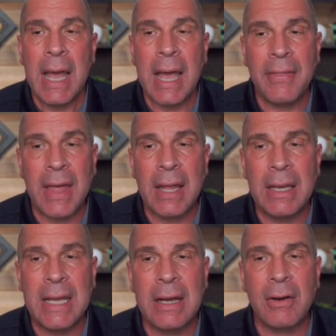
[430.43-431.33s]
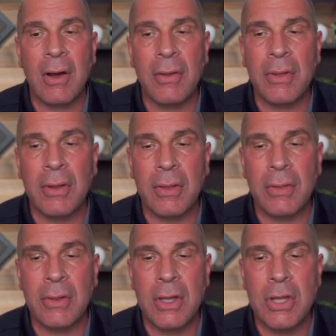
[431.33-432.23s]
And then here are all the,
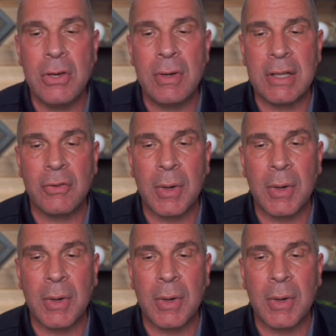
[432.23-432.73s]
the units